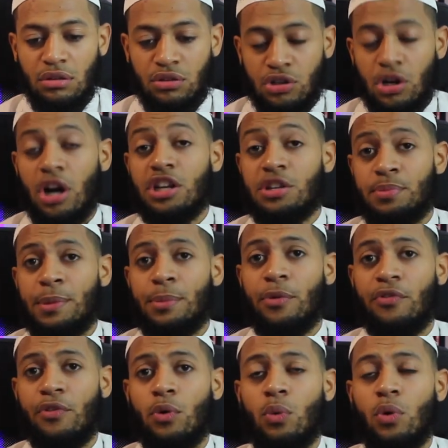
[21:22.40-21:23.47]
charge people
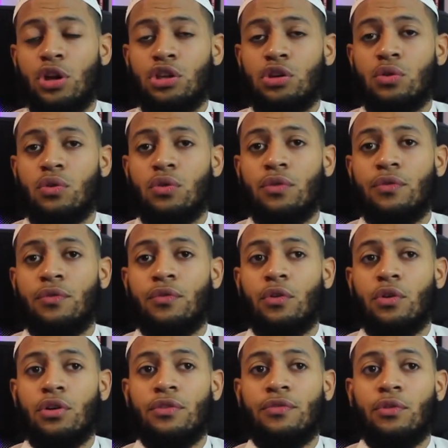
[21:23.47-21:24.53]
for what you
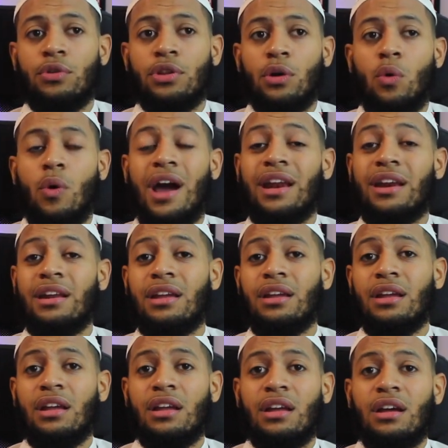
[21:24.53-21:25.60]
for the
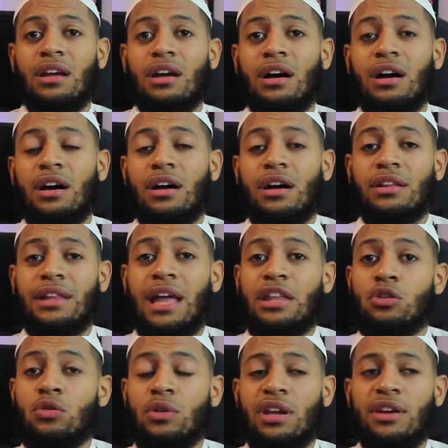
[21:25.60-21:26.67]
quality that
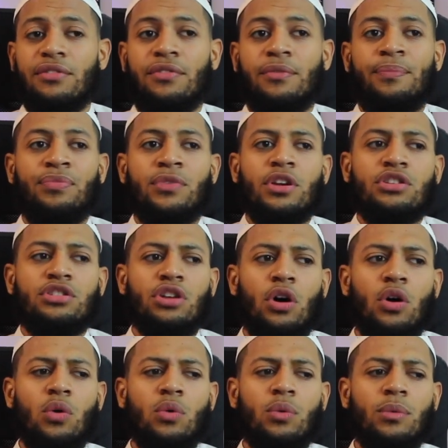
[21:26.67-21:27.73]
you give.
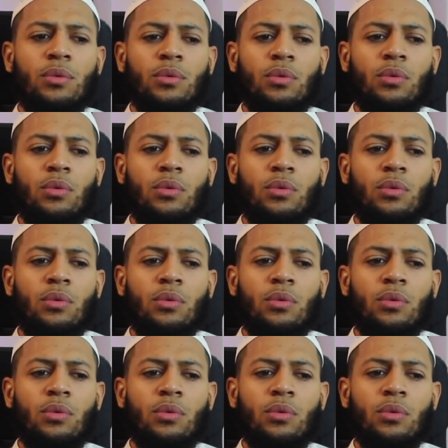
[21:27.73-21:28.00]
So